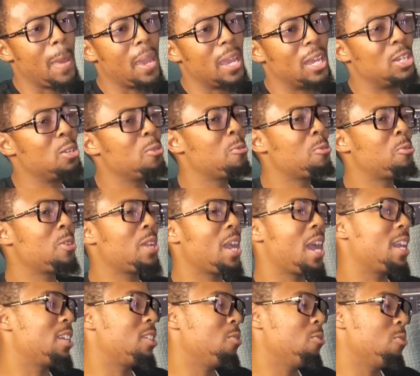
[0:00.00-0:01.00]
And do what you
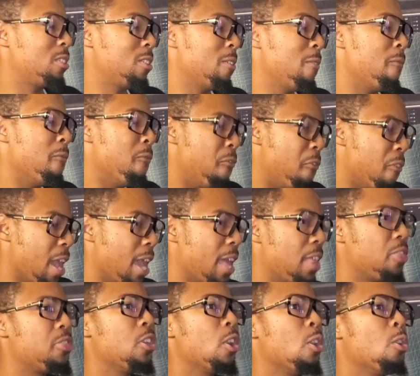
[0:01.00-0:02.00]
got to do to
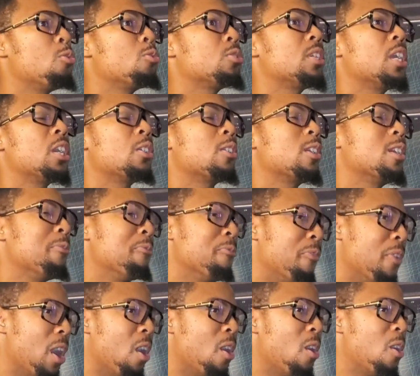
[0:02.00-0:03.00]
vet those that are
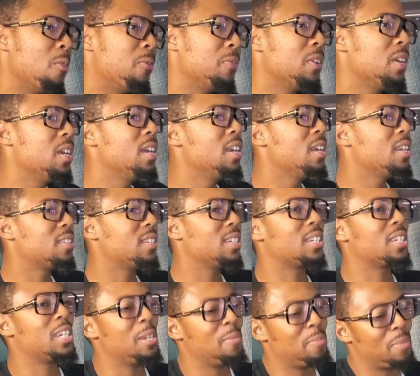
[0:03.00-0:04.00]
involved
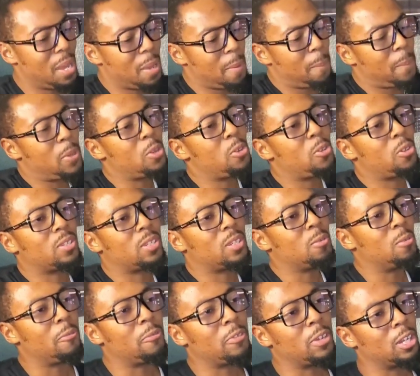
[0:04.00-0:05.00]
to keep that
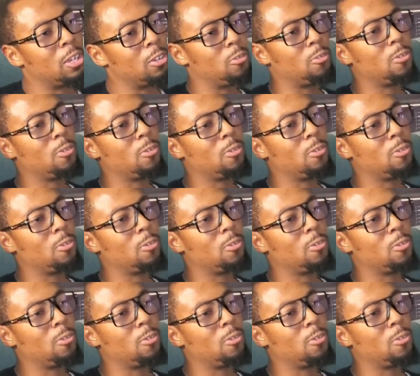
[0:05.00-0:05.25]
purity within the